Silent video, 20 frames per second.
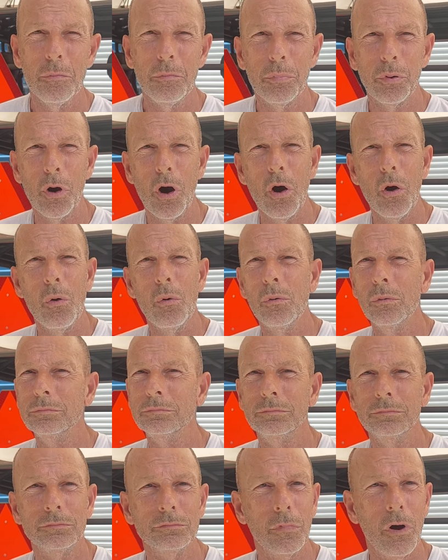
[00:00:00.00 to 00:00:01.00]
Pro
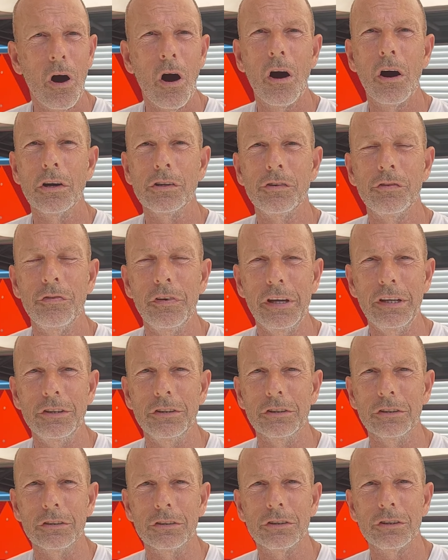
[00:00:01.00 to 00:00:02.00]
are its
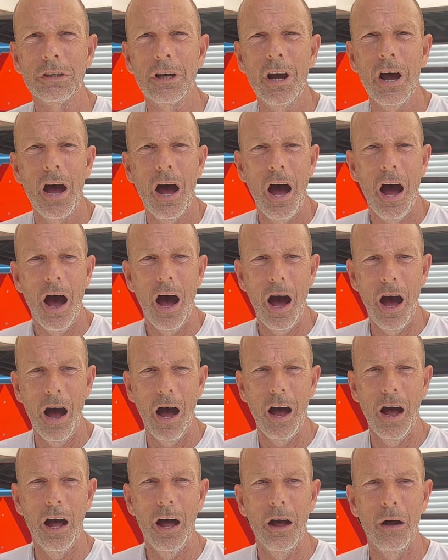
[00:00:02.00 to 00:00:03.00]
features.
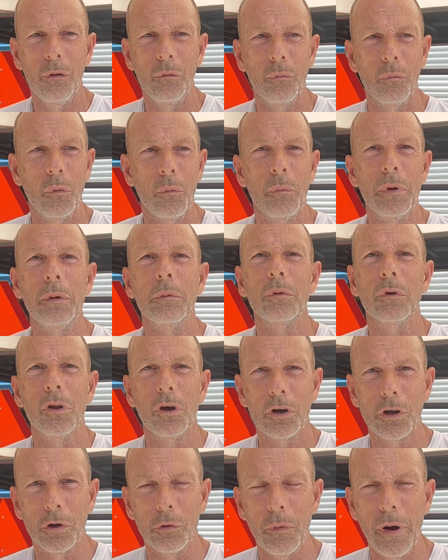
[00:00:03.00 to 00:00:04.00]
When we were
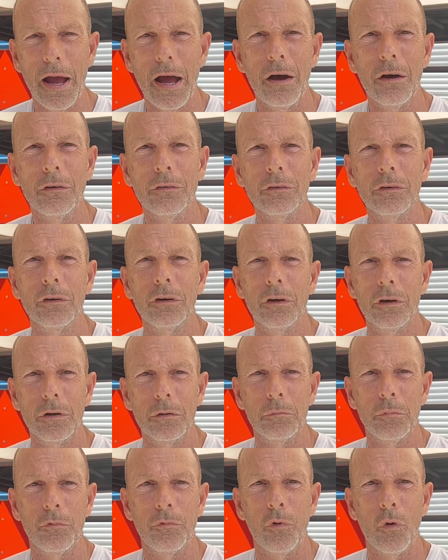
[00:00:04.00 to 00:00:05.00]
looking around
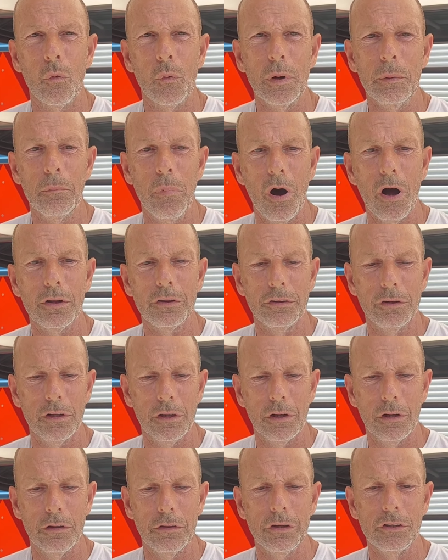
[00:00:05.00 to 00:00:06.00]
before we bought
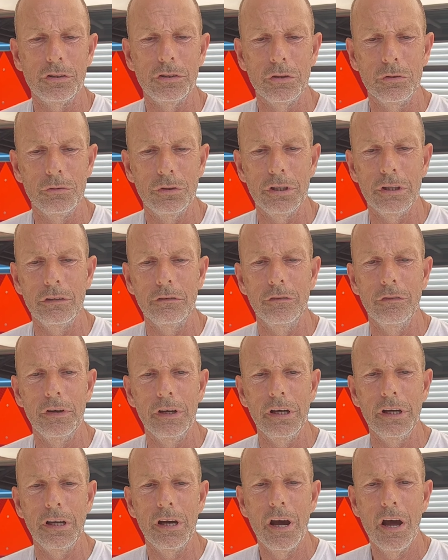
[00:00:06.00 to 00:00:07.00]
this
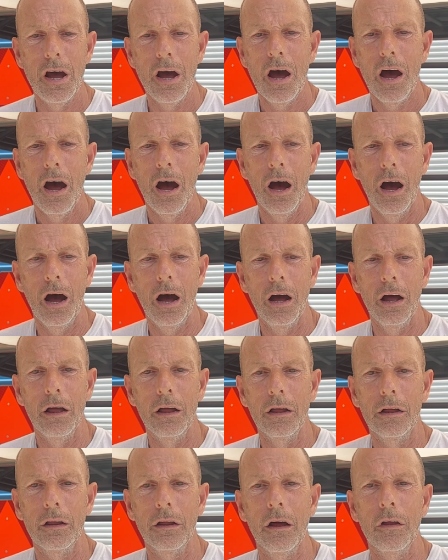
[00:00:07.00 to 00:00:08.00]
UTV,
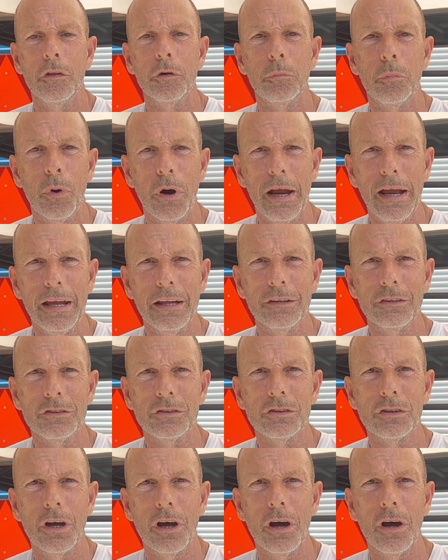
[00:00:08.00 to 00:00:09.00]
other
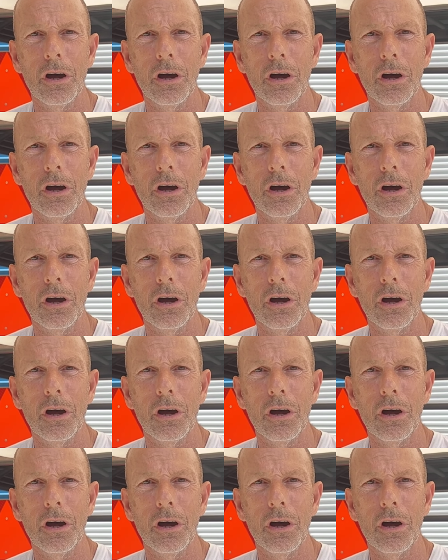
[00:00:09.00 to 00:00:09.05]
brands,